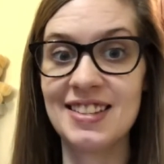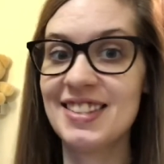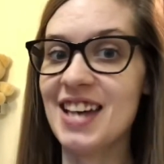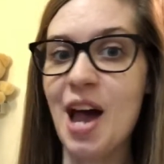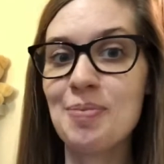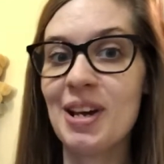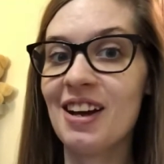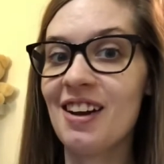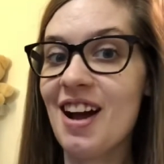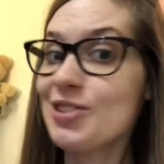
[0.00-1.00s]
Time to
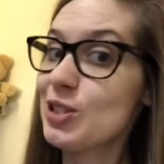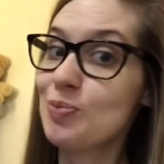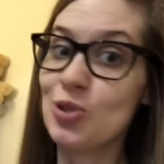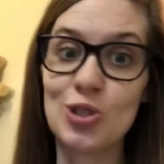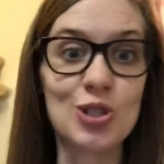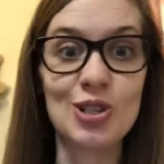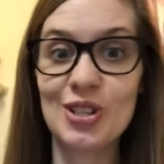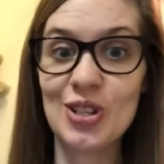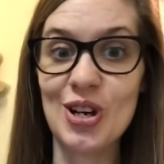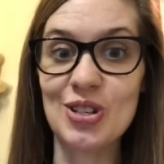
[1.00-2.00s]
air out some dirty
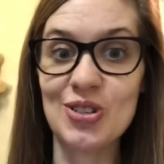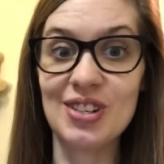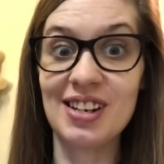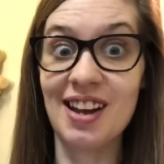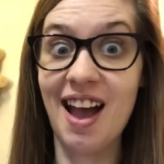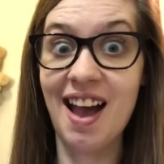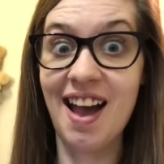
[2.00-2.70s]
laundry.